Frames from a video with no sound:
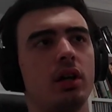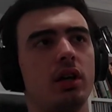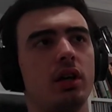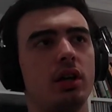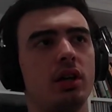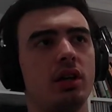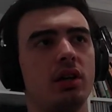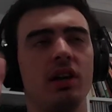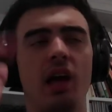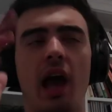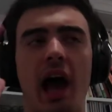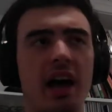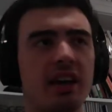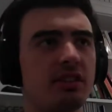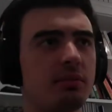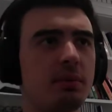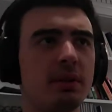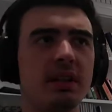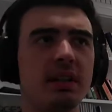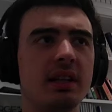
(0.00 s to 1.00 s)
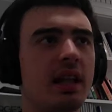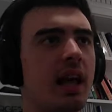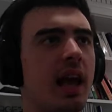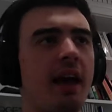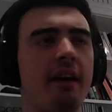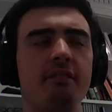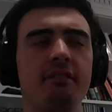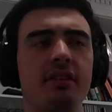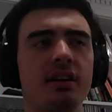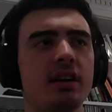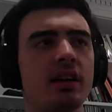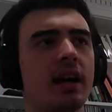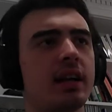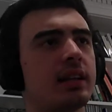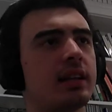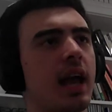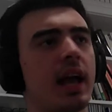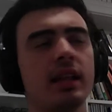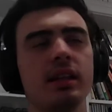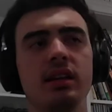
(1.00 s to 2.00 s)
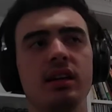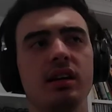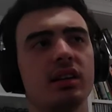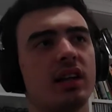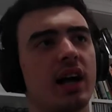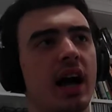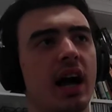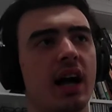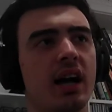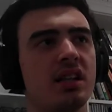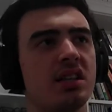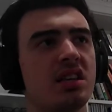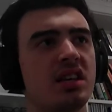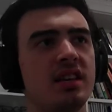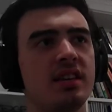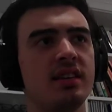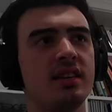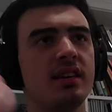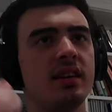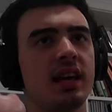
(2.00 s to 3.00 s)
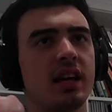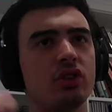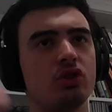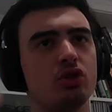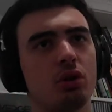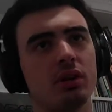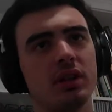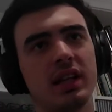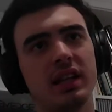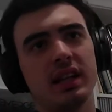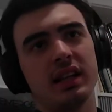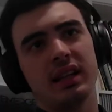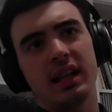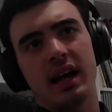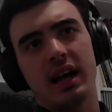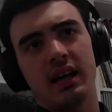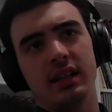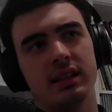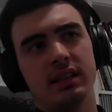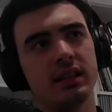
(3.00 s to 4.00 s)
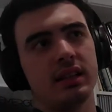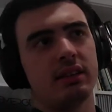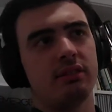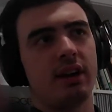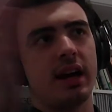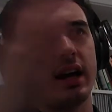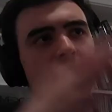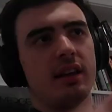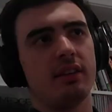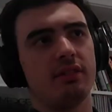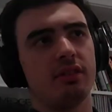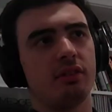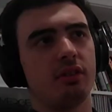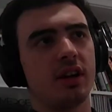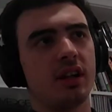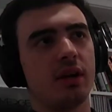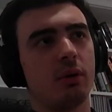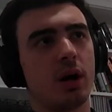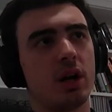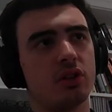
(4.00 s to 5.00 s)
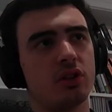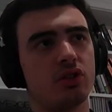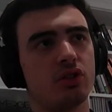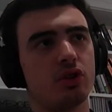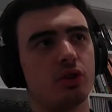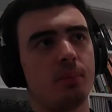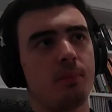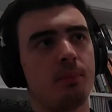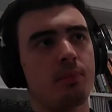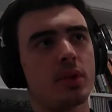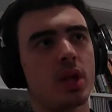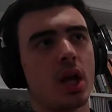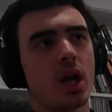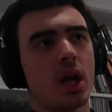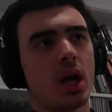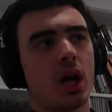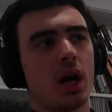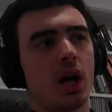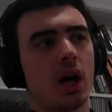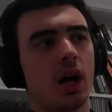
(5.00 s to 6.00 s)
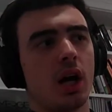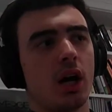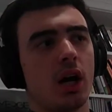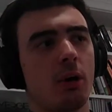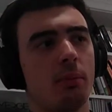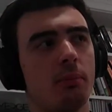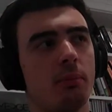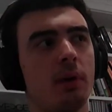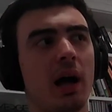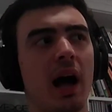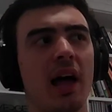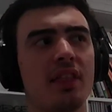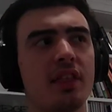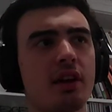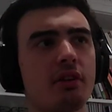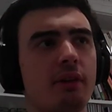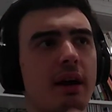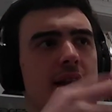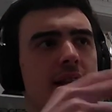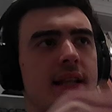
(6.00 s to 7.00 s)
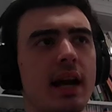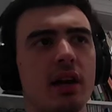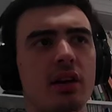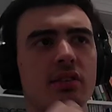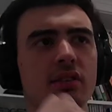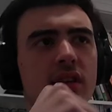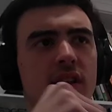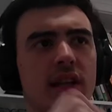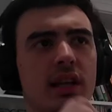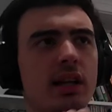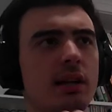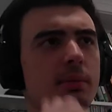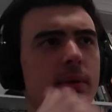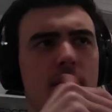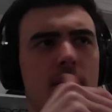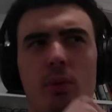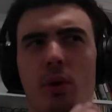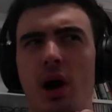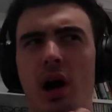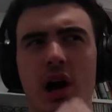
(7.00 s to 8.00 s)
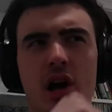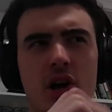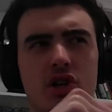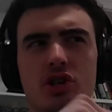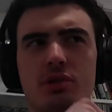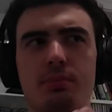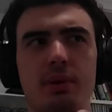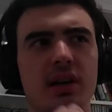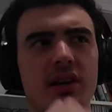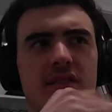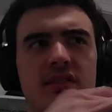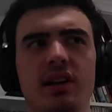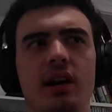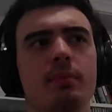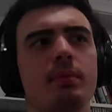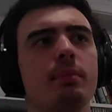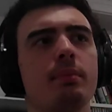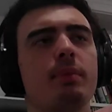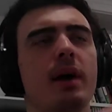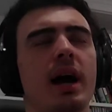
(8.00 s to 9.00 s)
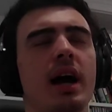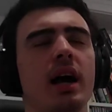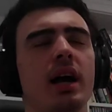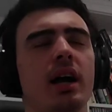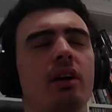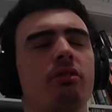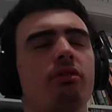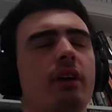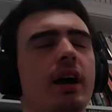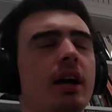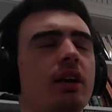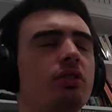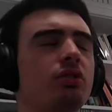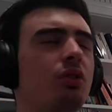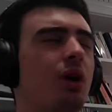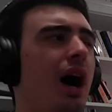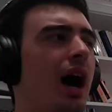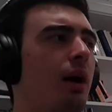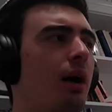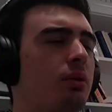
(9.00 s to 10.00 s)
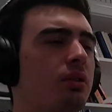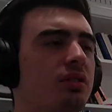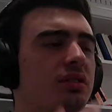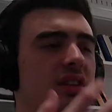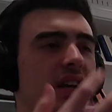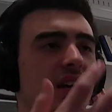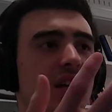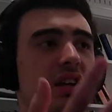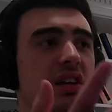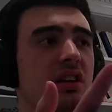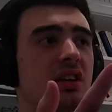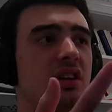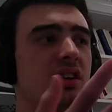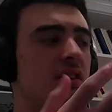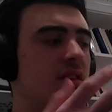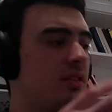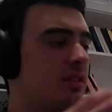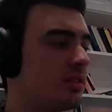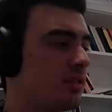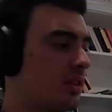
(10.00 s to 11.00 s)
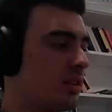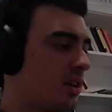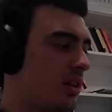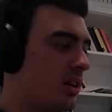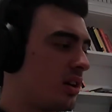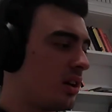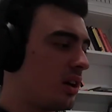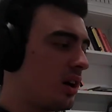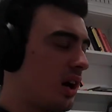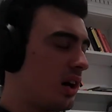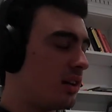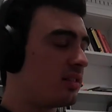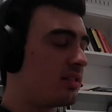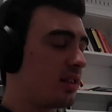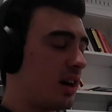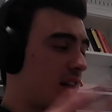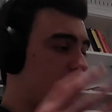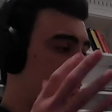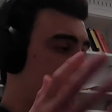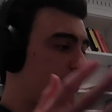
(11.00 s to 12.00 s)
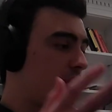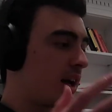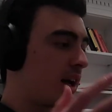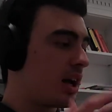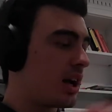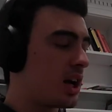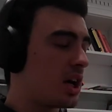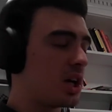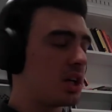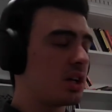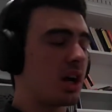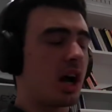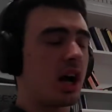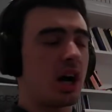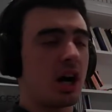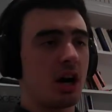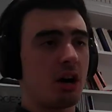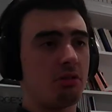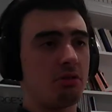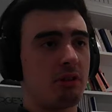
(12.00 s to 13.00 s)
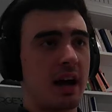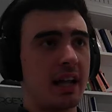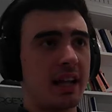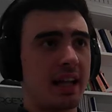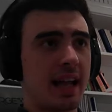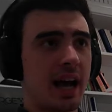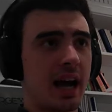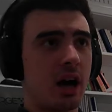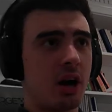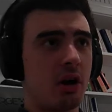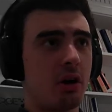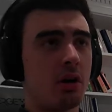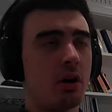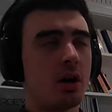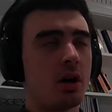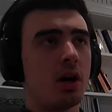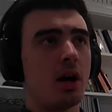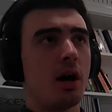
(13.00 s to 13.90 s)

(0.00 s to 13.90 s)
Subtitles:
He has been in every and any clan. He can join any clan, right, if he really wants to. I think right now he's a little bit washed, but he's coming back, right? So I would say he is a solid player right now.